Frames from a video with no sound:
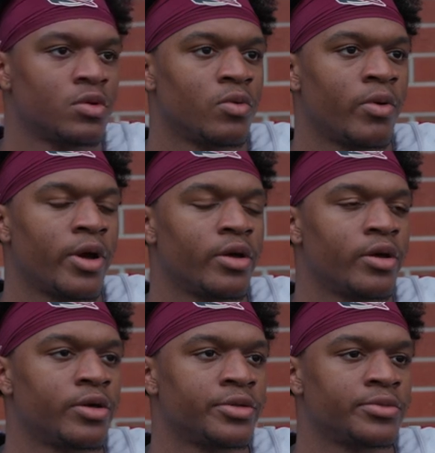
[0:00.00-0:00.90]
Right.
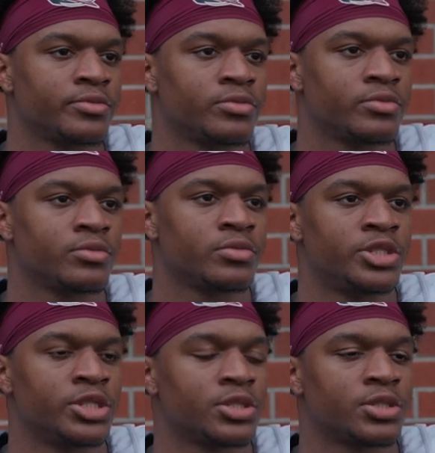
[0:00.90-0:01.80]
Um,
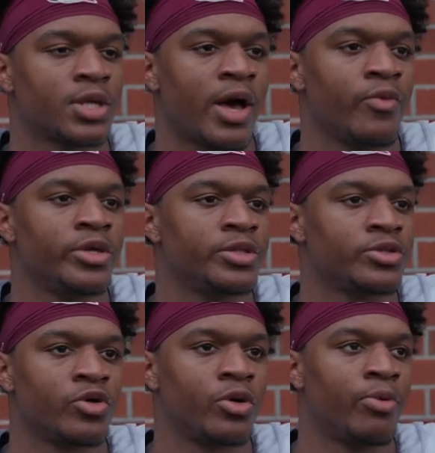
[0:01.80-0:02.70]
just how we
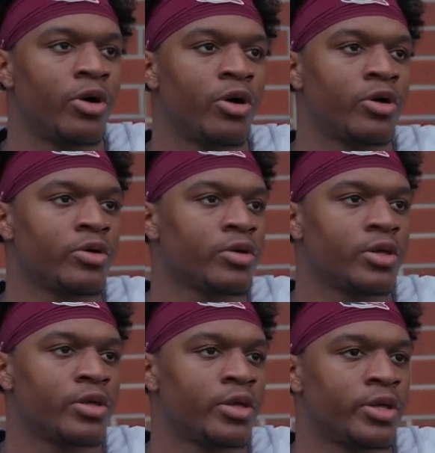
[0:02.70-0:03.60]
throw the ball
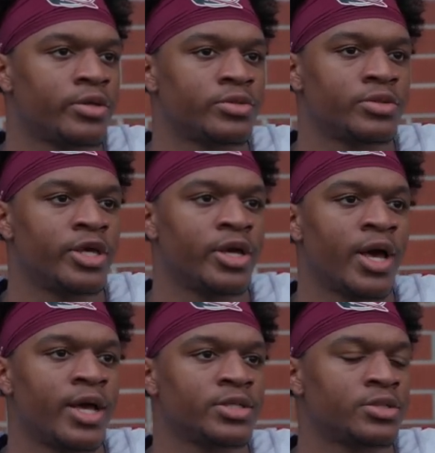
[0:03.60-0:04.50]
and get
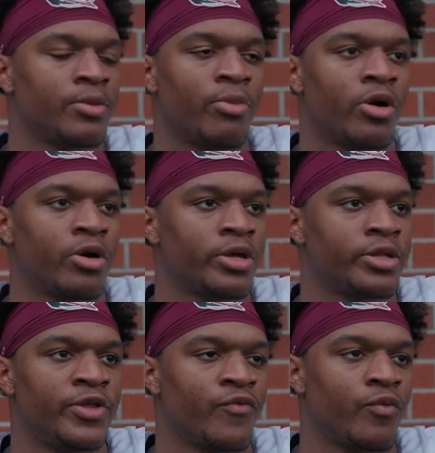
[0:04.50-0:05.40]
guys the ball
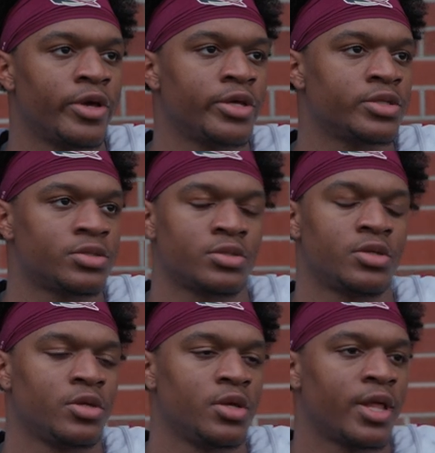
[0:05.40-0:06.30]
in different ways.
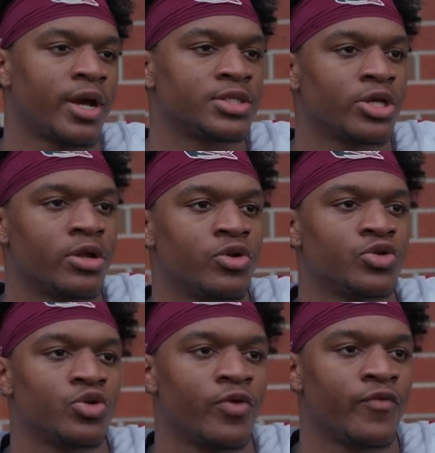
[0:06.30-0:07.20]
Like I talked to
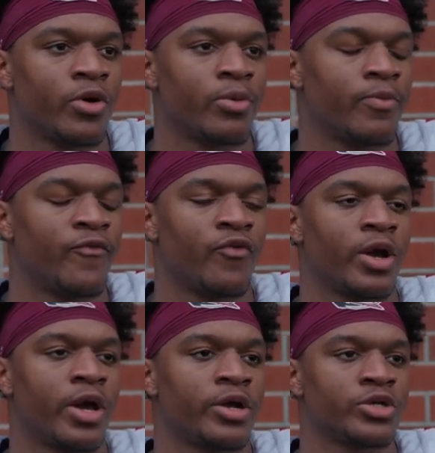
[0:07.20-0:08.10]
Coach Norvell before
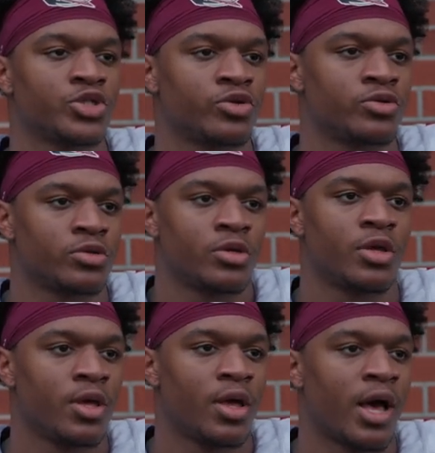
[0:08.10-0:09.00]
I got here, so
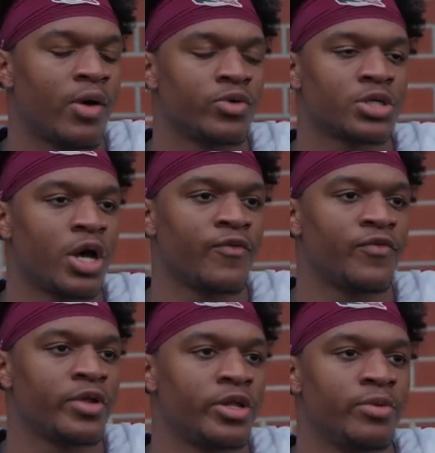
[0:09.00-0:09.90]
I was
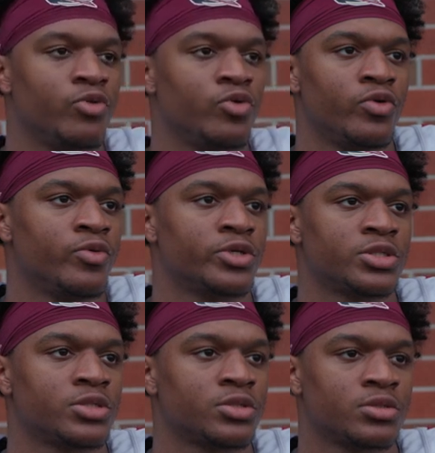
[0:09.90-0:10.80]
confident in the move. It
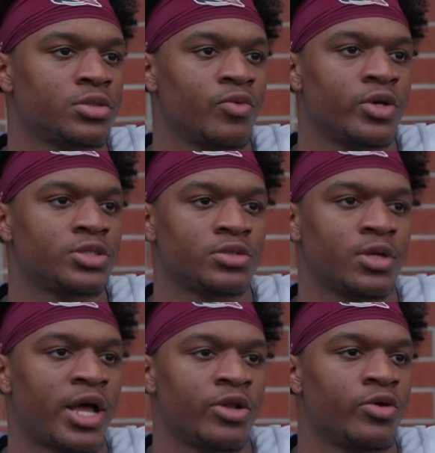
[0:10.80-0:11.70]
was it wasn't
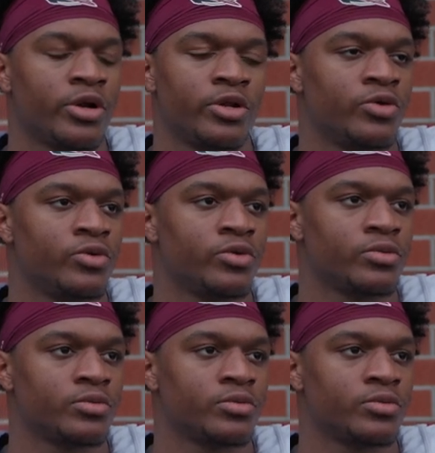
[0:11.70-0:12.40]
I already knew.